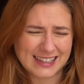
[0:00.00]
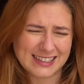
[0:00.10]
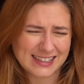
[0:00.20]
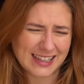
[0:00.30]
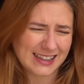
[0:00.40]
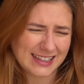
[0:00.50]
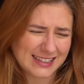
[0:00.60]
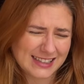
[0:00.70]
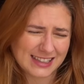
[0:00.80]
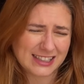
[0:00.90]
I just think
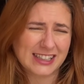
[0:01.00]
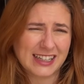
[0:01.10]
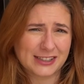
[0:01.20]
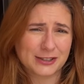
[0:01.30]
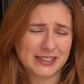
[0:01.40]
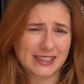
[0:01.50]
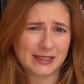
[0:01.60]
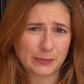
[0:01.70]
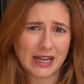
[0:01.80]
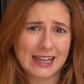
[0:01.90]
that's such an
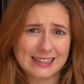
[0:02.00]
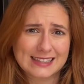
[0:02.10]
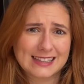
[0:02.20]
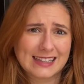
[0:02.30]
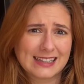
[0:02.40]
interesting place